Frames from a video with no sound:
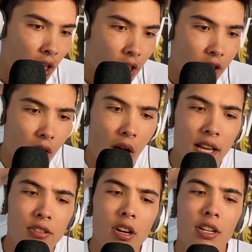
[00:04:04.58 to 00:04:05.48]
So
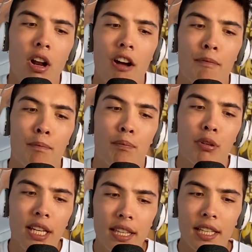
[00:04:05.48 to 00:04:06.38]
I started off
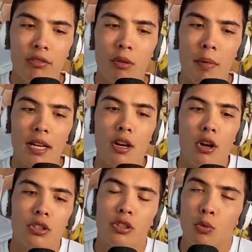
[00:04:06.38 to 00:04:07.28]
breathing through my
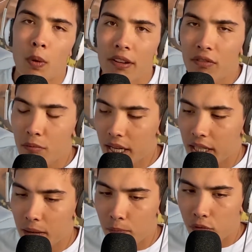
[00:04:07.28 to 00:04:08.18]
nose as a way for me
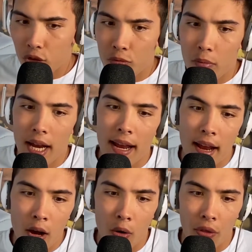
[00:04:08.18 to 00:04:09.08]
to improve my
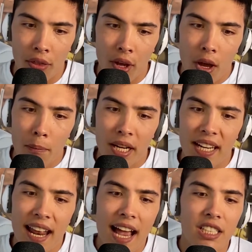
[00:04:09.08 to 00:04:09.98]
health, but
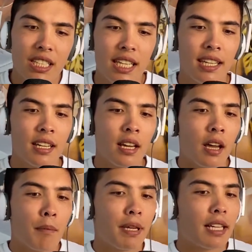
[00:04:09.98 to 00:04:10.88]
it actually
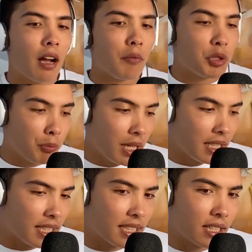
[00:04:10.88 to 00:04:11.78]
becomes me
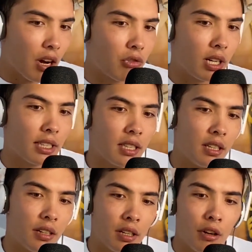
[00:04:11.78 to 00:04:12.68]
discovering
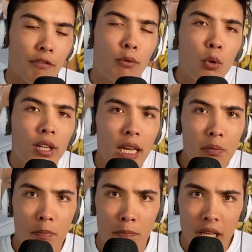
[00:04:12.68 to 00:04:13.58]
the full
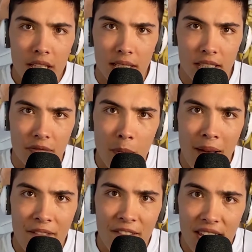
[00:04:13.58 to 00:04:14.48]
capabilities of
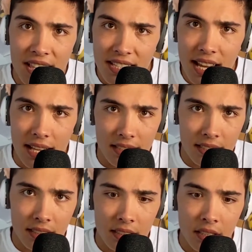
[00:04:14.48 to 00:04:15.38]
my fifth
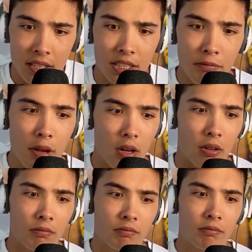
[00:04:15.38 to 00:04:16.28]
sense,
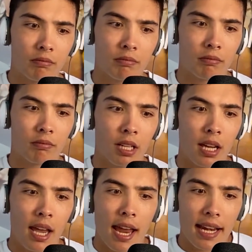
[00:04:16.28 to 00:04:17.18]
smell.
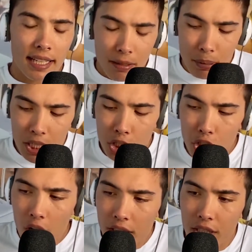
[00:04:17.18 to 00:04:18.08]
And it could be a
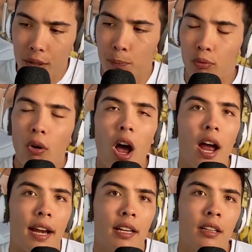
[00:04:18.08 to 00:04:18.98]
shot to your
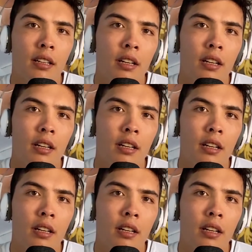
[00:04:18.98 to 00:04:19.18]
pride